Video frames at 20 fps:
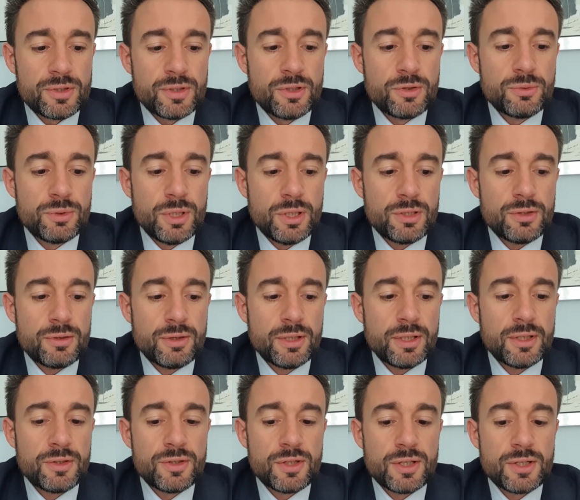the judiciary in
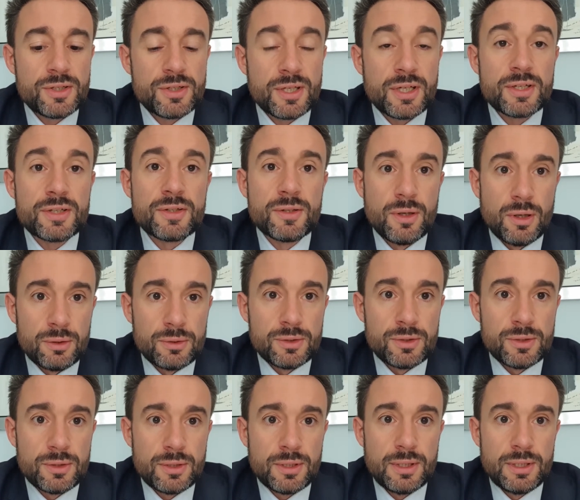Tajikistan is
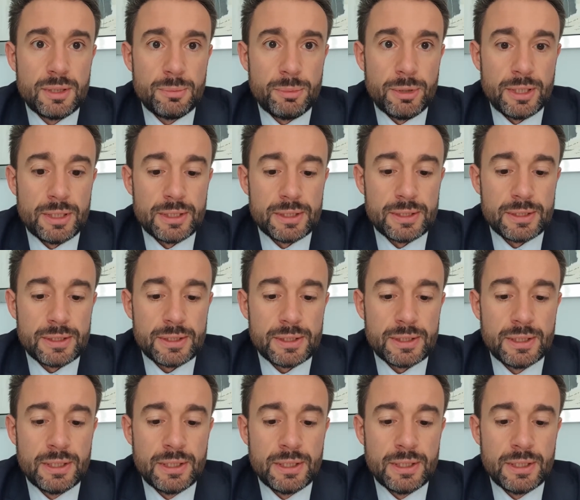not independent.